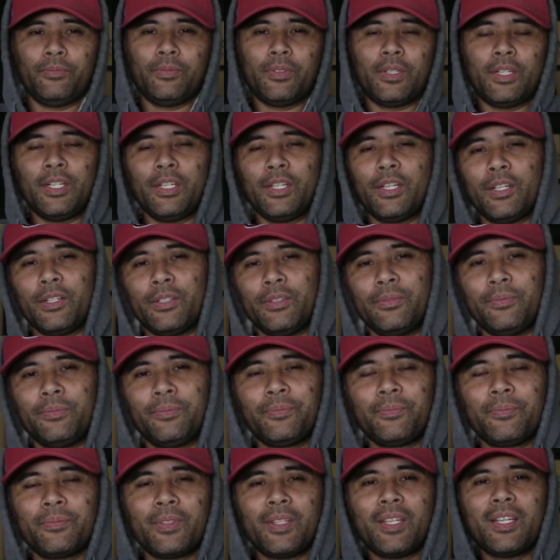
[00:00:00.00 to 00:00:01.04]
There you go.
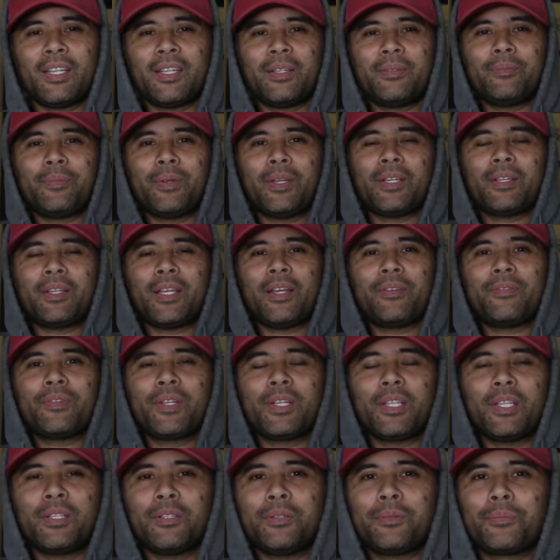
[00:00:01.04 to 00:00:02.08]
I am like having
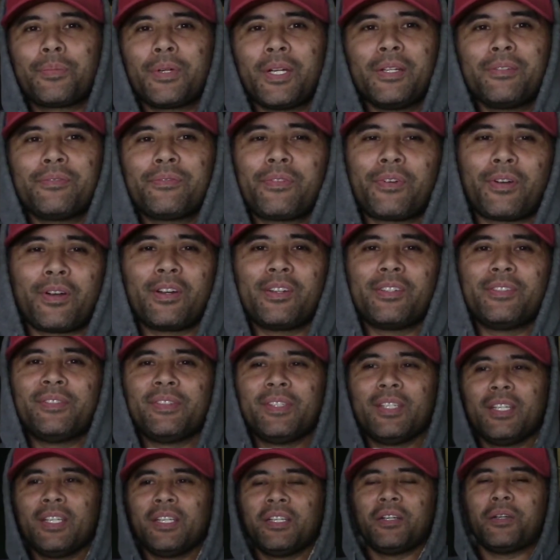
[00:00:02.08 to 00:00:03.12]
a little brain fart.
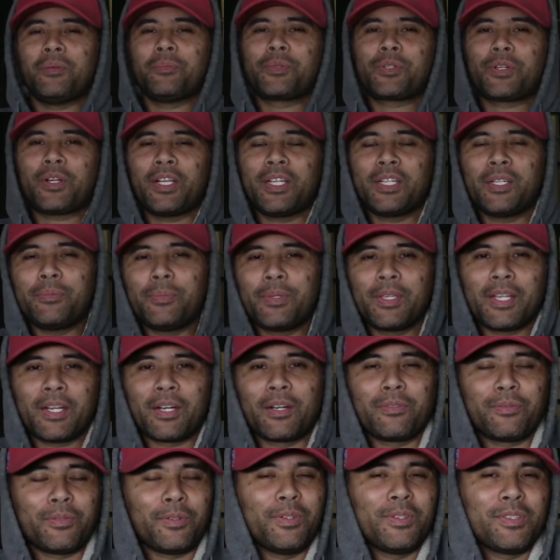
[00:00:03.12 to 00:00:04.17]
I'm trying to be
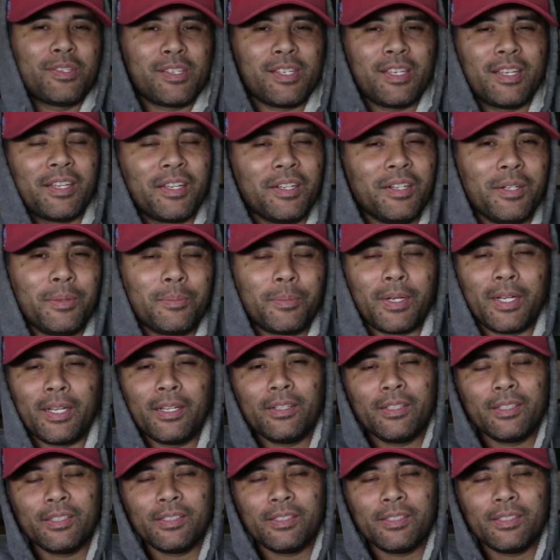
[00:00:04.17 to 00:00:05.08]
careful and saying I